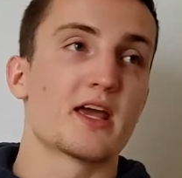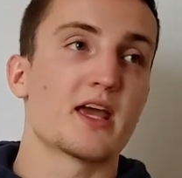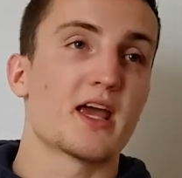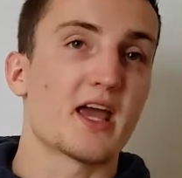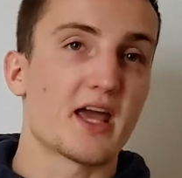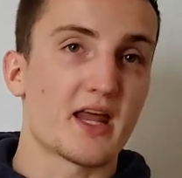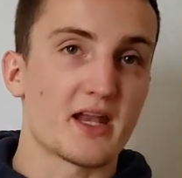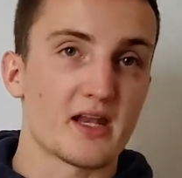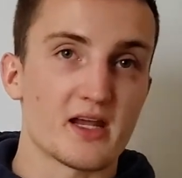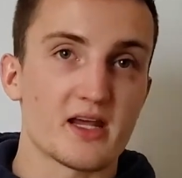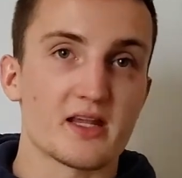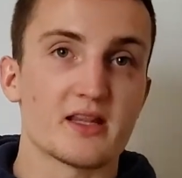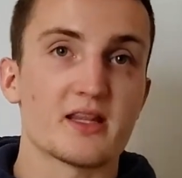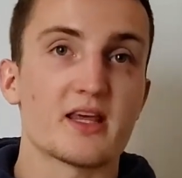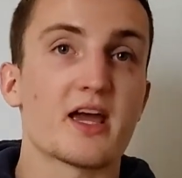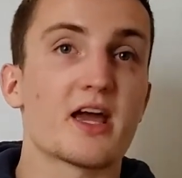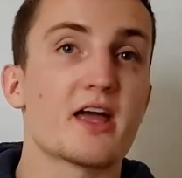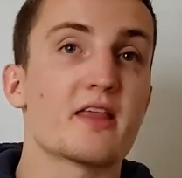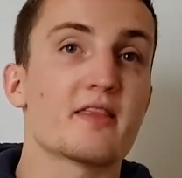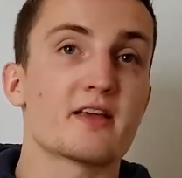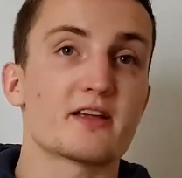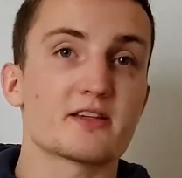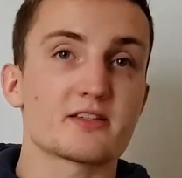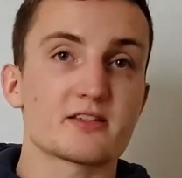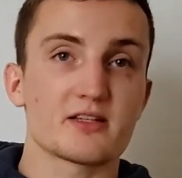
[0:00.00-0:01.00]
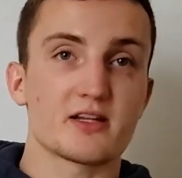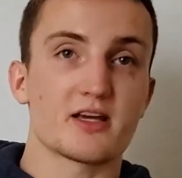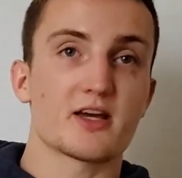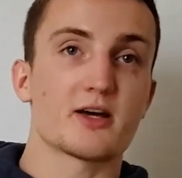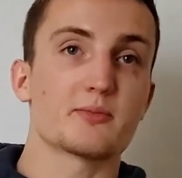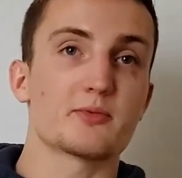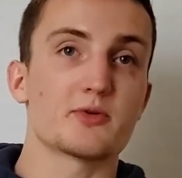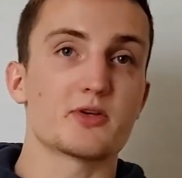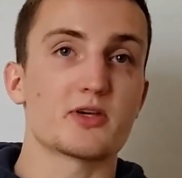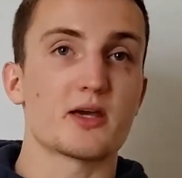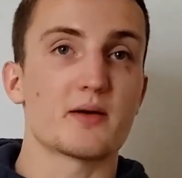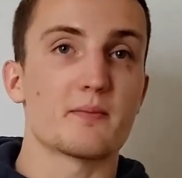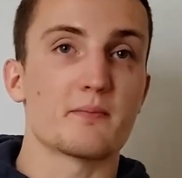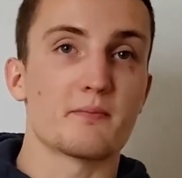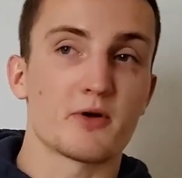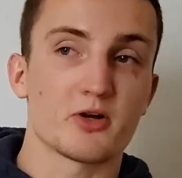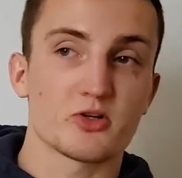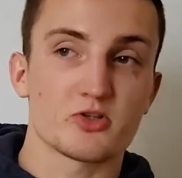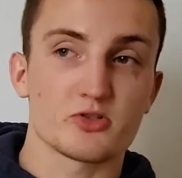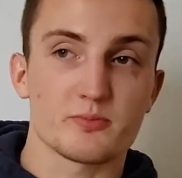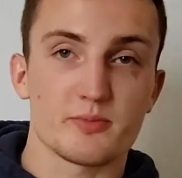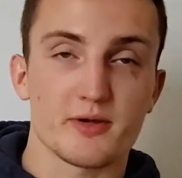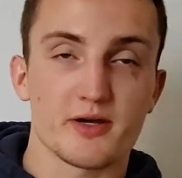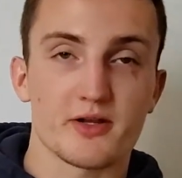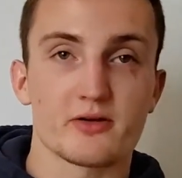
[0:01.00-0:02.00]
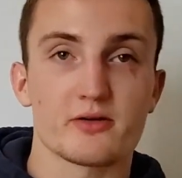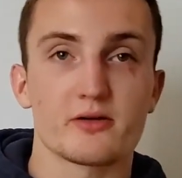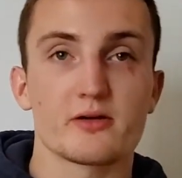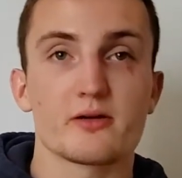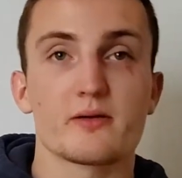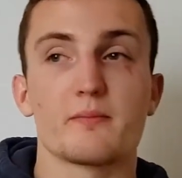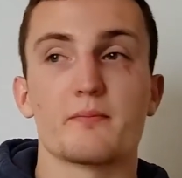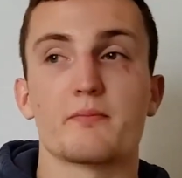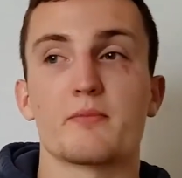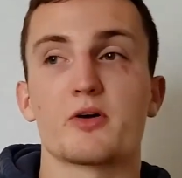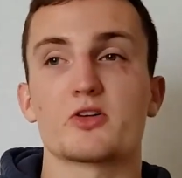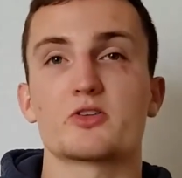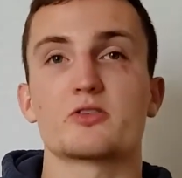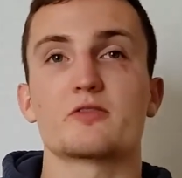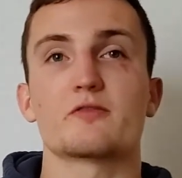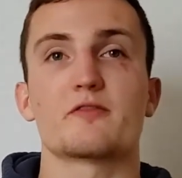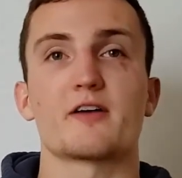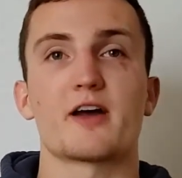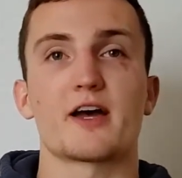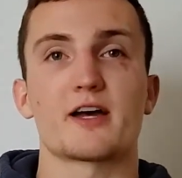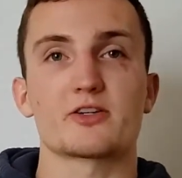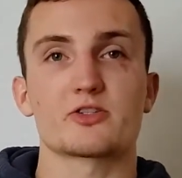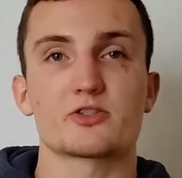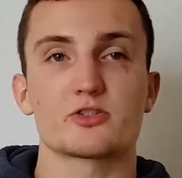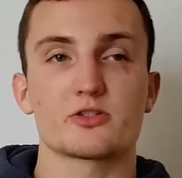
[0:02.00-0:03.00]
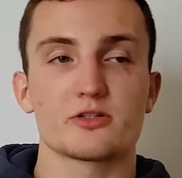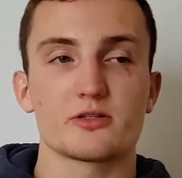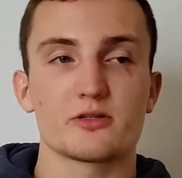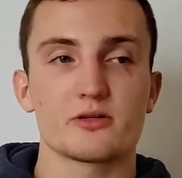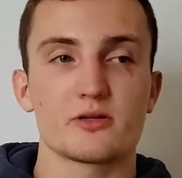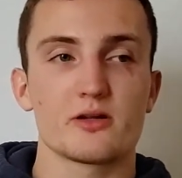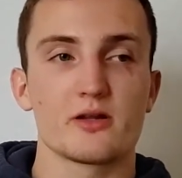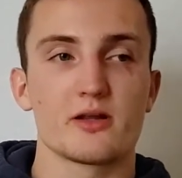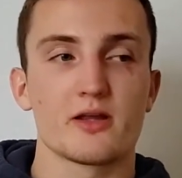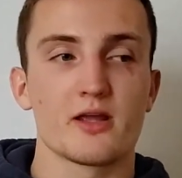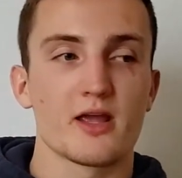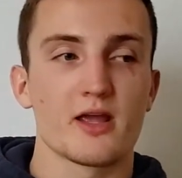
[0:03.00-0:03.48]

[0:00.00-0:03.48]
And in the end, that's going to help you get much better, much faster.